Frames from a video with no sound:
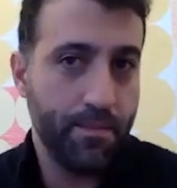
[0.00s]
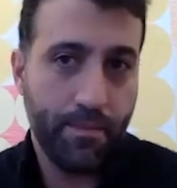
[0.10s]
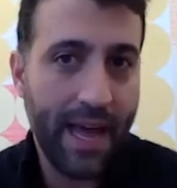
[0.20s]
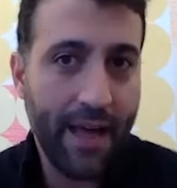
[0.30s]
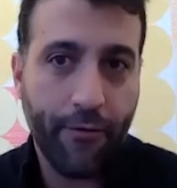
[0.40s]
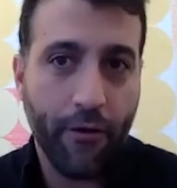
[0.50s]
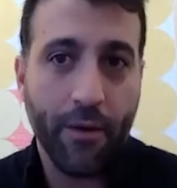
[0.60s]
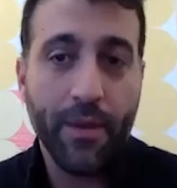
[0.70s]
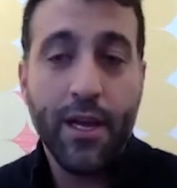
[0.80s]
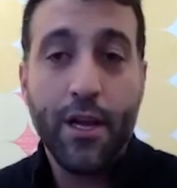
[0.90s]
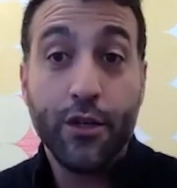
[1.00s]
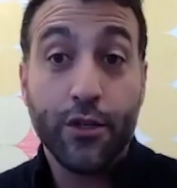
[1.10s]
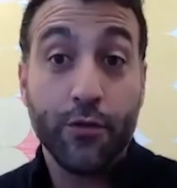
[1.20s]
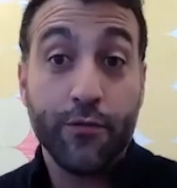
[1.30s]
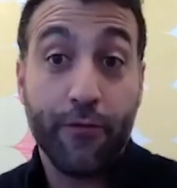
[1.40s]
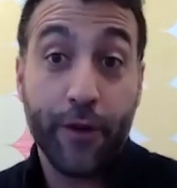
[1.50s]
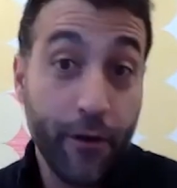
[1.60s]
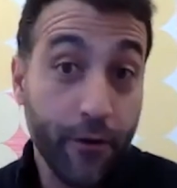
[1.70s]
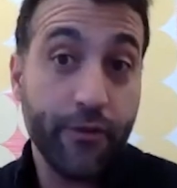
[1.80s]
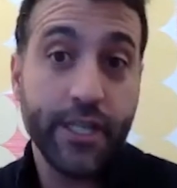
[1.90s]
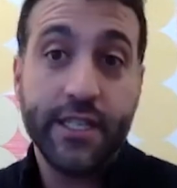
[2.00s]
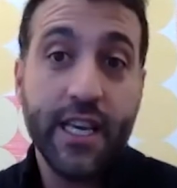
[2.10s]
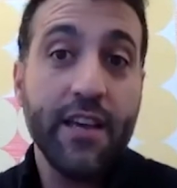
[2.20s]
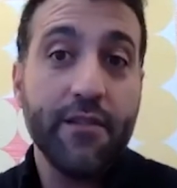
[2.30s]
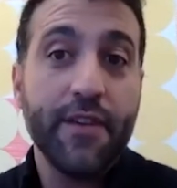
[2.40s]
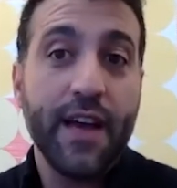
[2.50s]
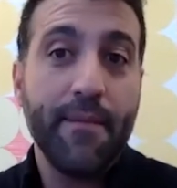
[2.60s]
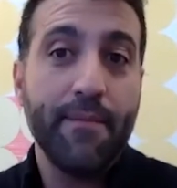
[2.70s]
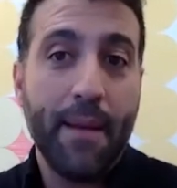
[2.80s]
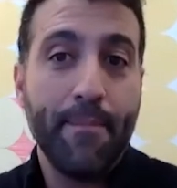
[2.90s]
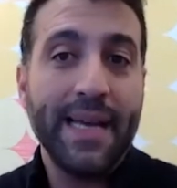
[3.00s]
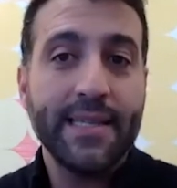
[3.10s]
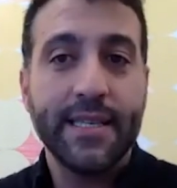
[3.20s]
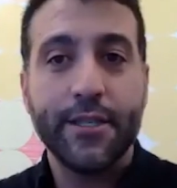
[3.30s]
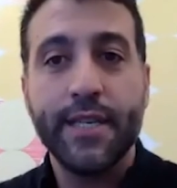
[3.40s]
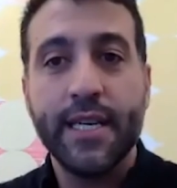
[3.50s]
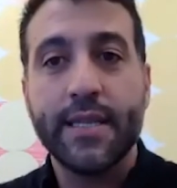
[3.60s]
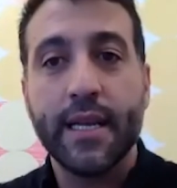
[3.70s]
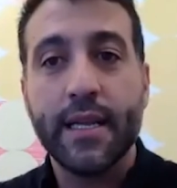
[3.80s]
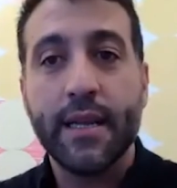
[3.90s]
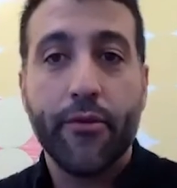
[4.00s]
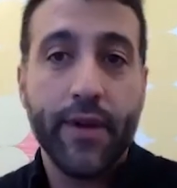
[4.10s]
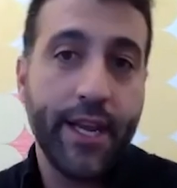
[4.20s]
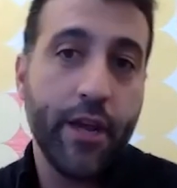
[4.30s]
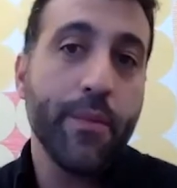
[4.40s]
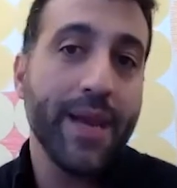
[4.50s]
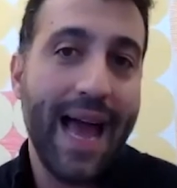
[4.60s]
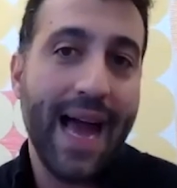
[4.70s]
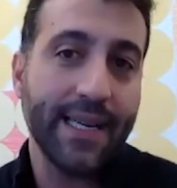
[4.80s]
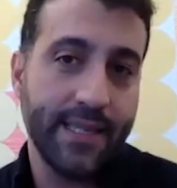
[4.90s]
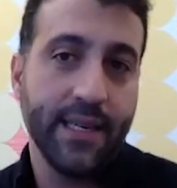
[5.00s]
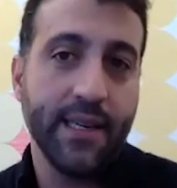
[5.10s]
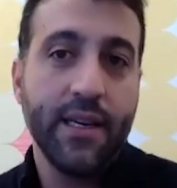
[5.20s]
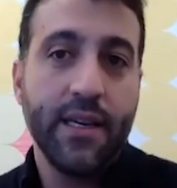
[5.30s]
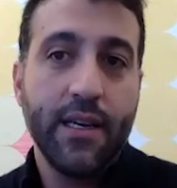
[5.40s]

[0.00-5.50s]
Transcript: platform. So for you to receive a message, you need deliberate human action.